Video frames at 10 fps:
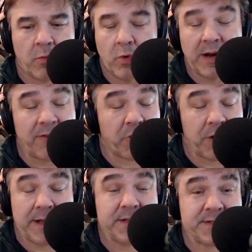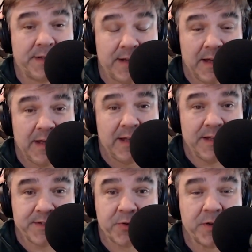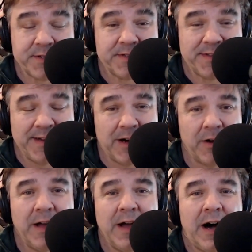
whatever it is that is or isn't there.